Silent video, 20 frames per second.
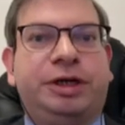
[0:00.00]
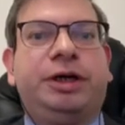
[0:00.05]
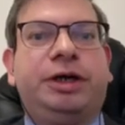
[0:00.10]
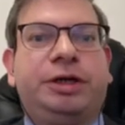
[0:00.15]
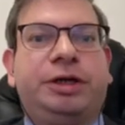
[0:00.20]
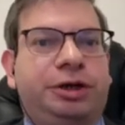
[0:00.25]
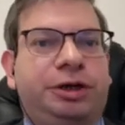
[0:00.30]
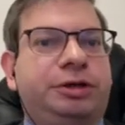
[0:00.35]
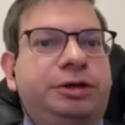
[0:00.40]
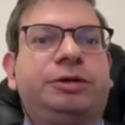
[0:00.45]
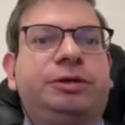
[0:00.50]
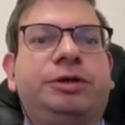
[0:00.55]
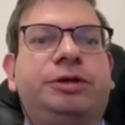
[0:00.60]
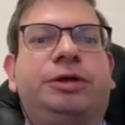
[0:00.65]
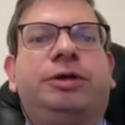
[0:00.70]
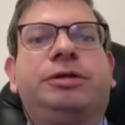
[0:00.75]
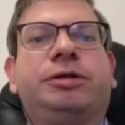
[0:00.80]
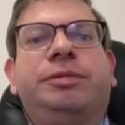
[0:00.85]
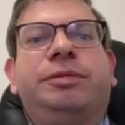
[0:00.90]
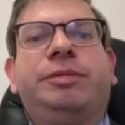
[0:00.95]
Not
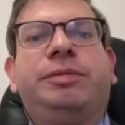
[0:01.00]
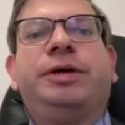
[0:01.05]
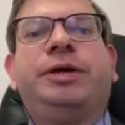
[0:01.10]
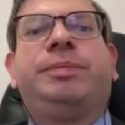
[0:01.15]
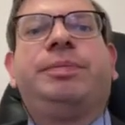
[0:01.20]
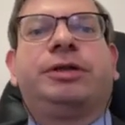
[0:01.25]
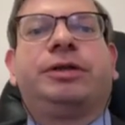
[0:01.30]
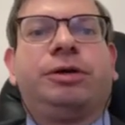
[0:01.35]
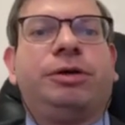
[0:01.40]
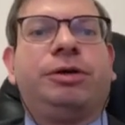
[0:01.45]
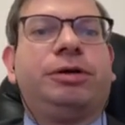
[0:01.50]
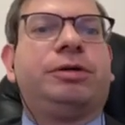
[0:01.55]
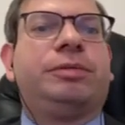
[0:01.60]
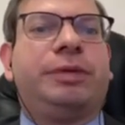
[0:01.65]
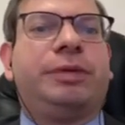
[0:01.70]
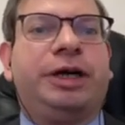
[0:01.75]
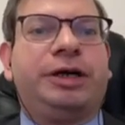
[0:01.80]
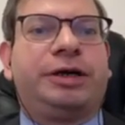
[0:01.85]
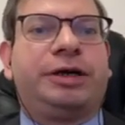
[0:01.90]
only me, but all my